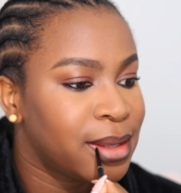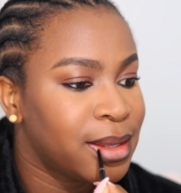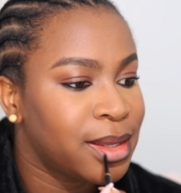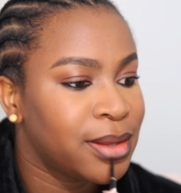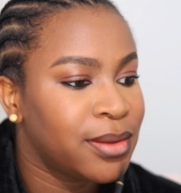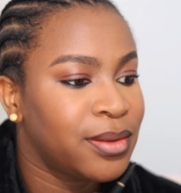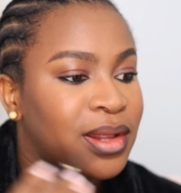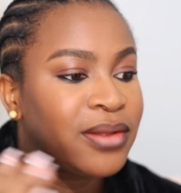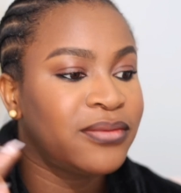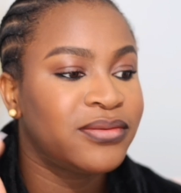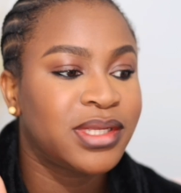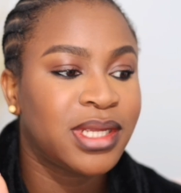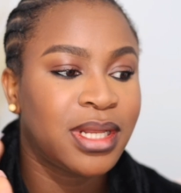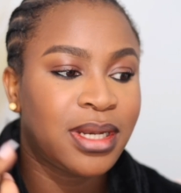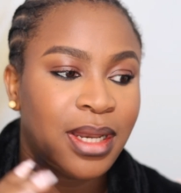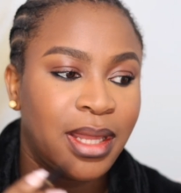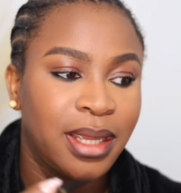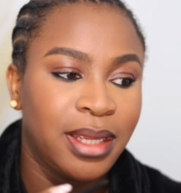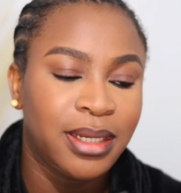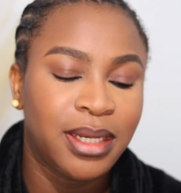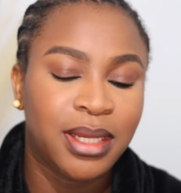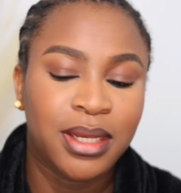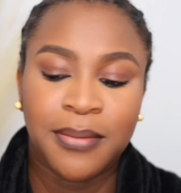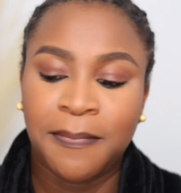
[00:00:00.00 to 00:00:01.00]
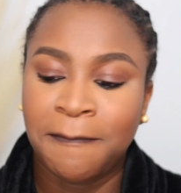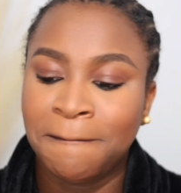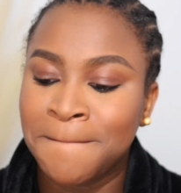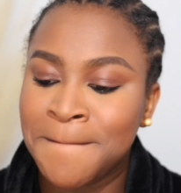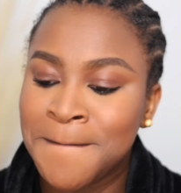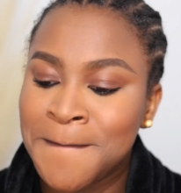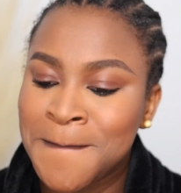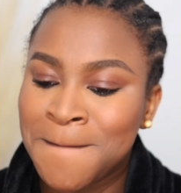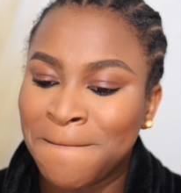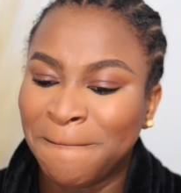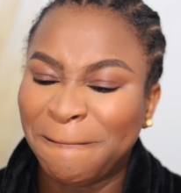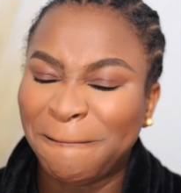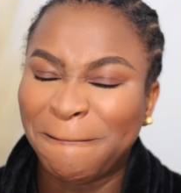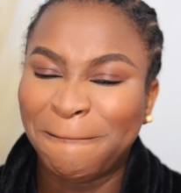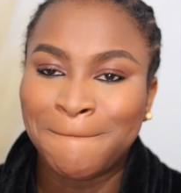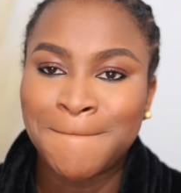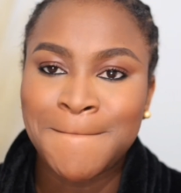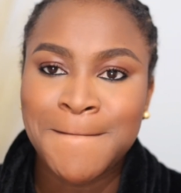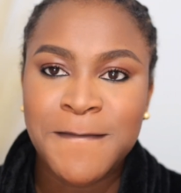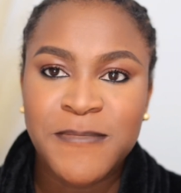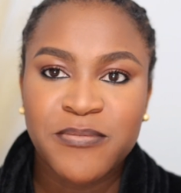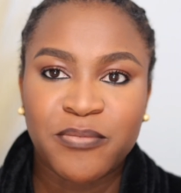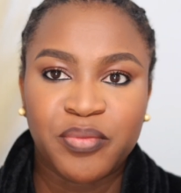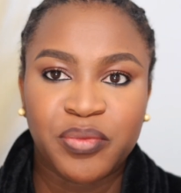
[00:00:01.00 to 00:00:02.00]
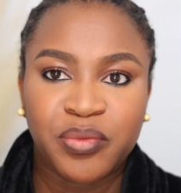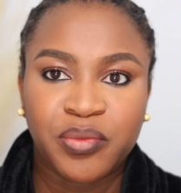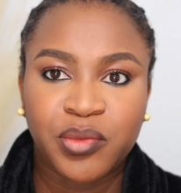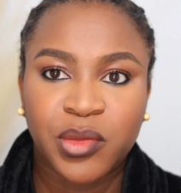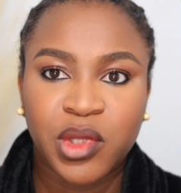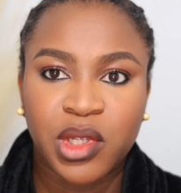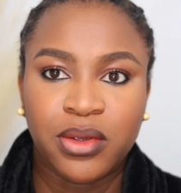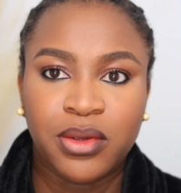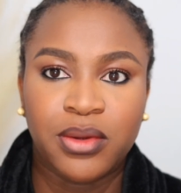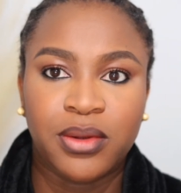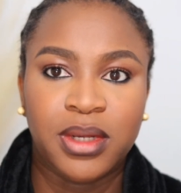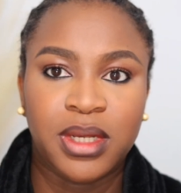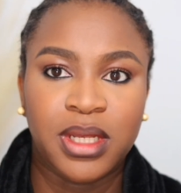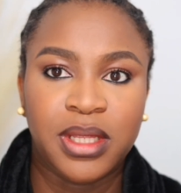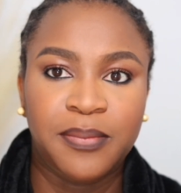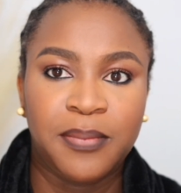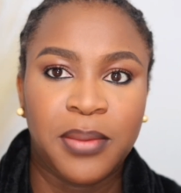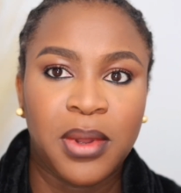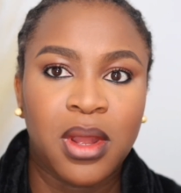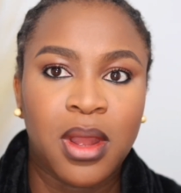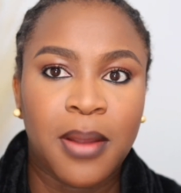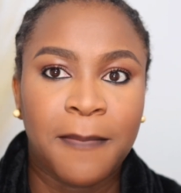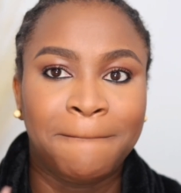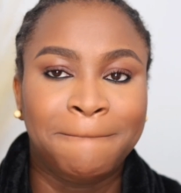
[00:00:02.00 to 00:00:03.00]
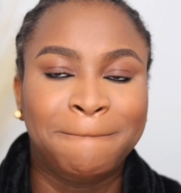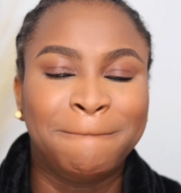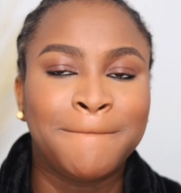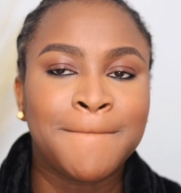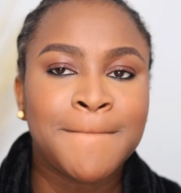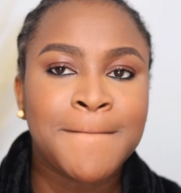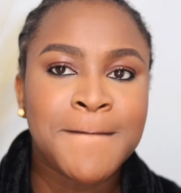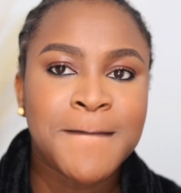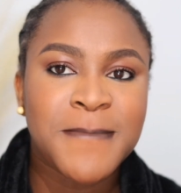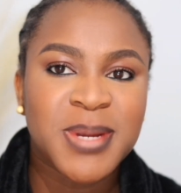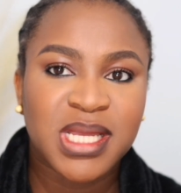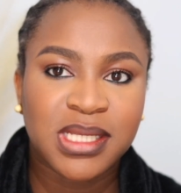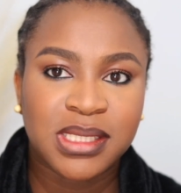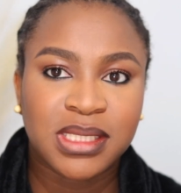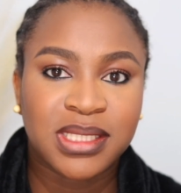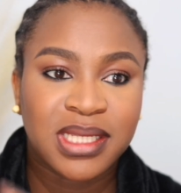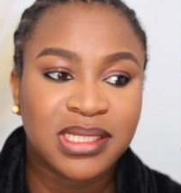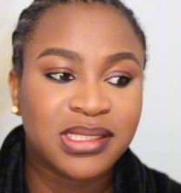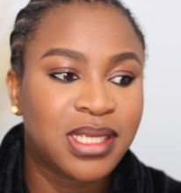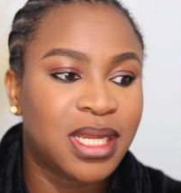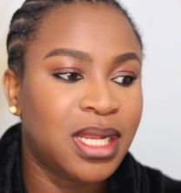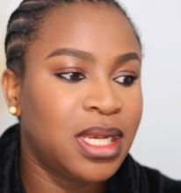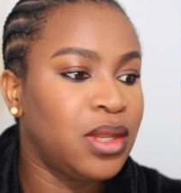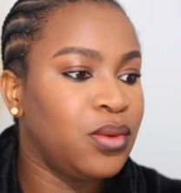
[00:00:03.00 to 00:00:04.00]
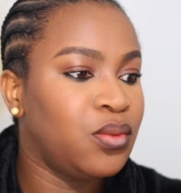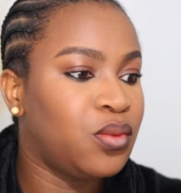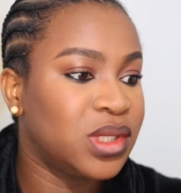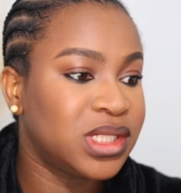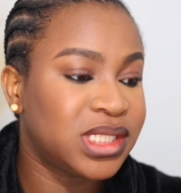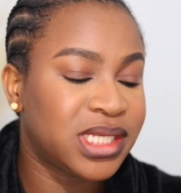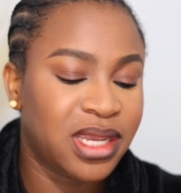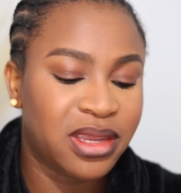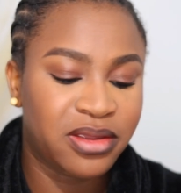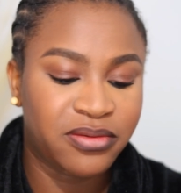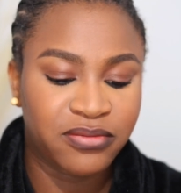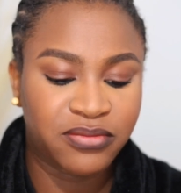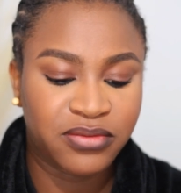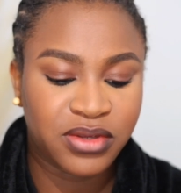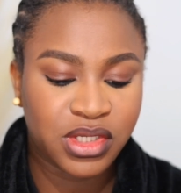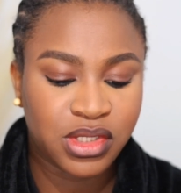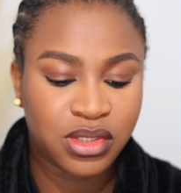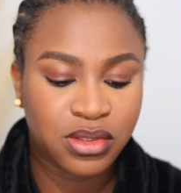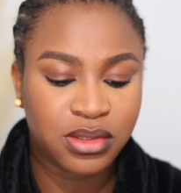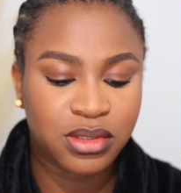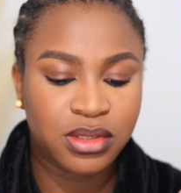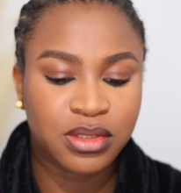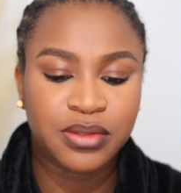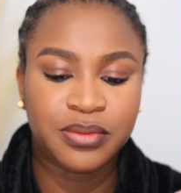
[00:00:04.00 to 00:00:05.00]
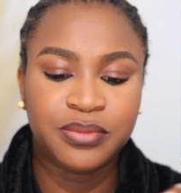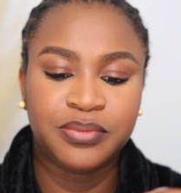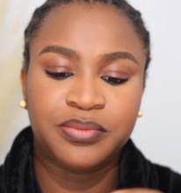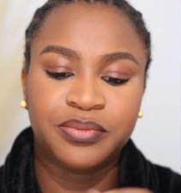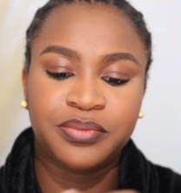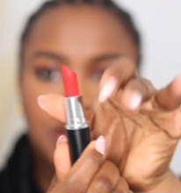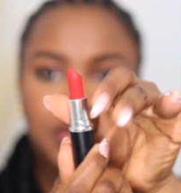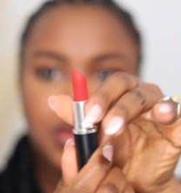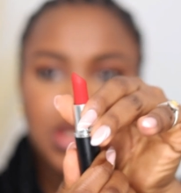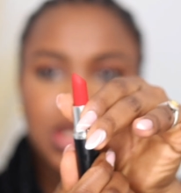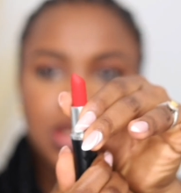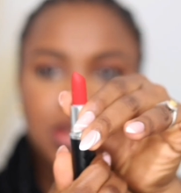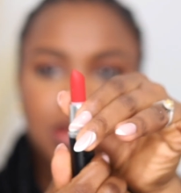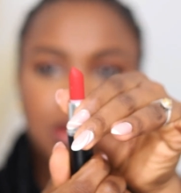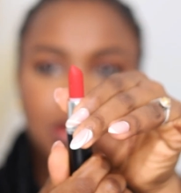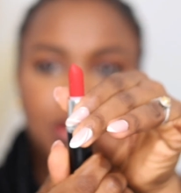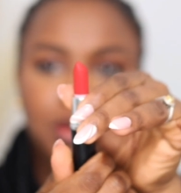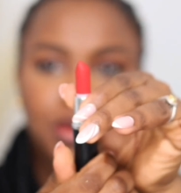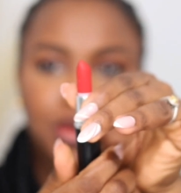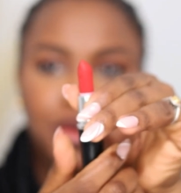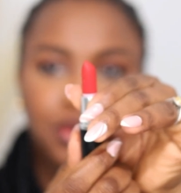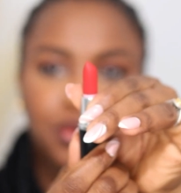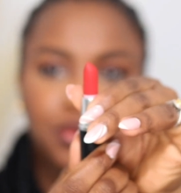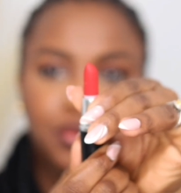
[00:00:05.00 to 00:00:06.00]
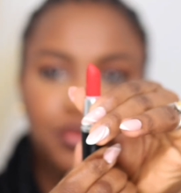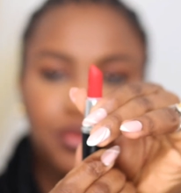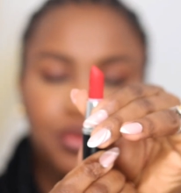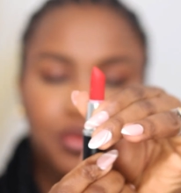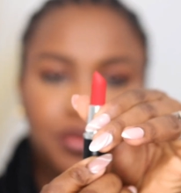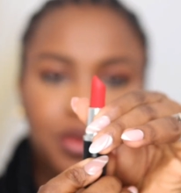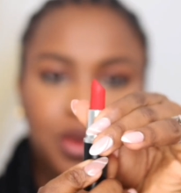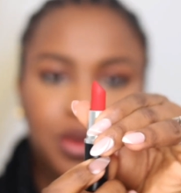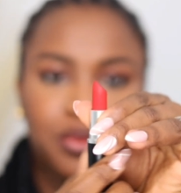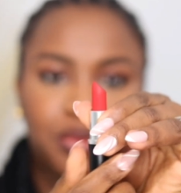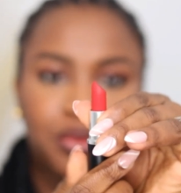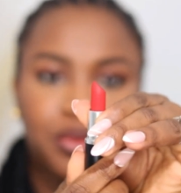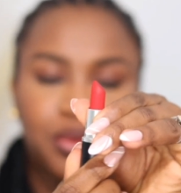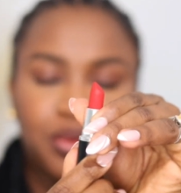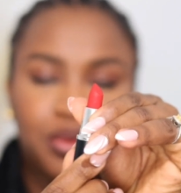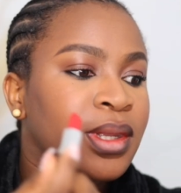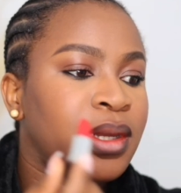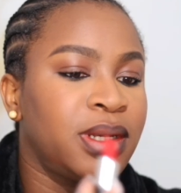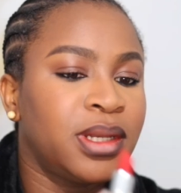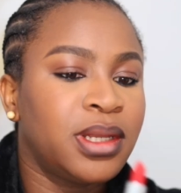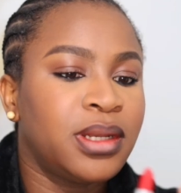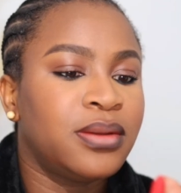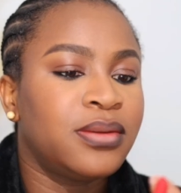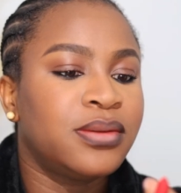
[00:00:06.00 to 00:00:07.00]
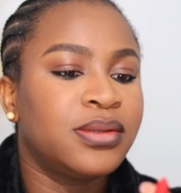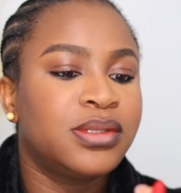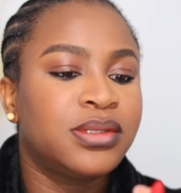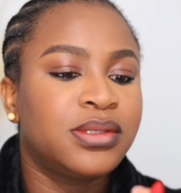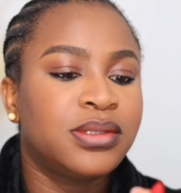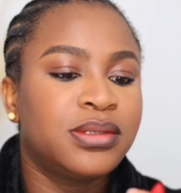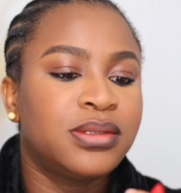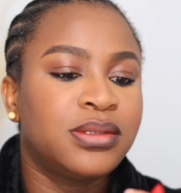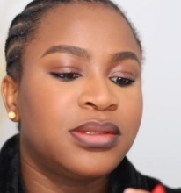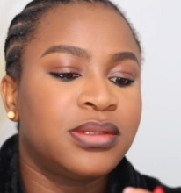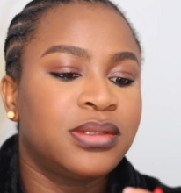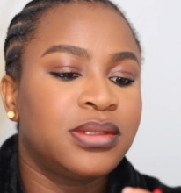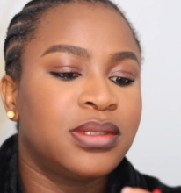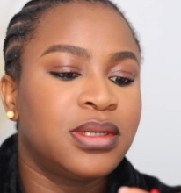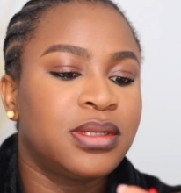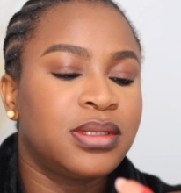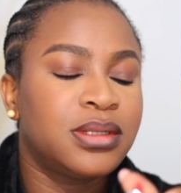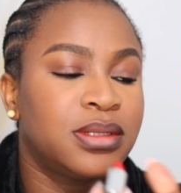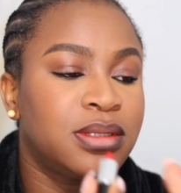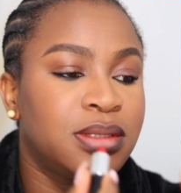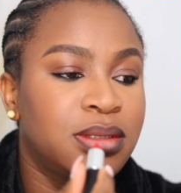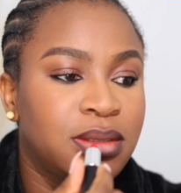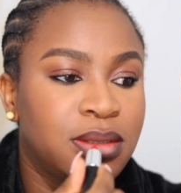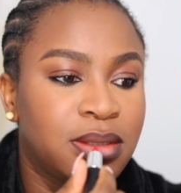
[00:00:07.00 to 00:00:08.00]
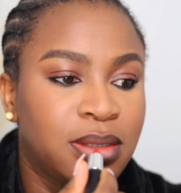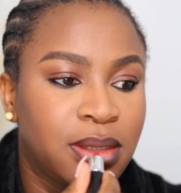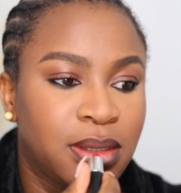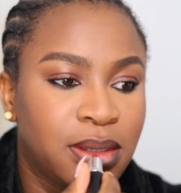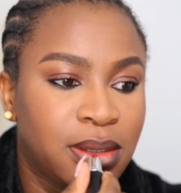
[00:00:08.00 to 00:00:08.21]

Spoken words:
So after lining your lip, this is exactly what I envisioned. I'm using the new Ruby Wool, and then I'll just use that to